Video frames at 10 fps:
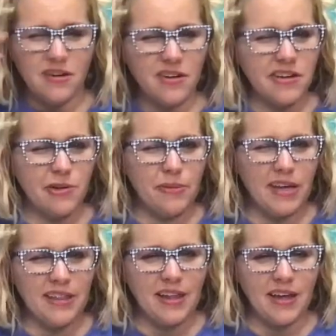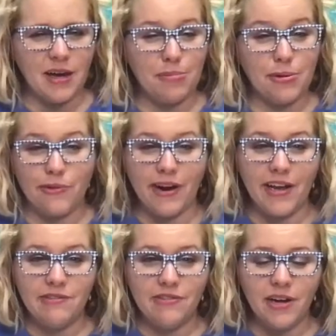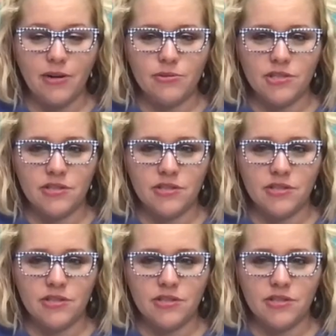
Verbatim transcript: Or do you mean like a parade float?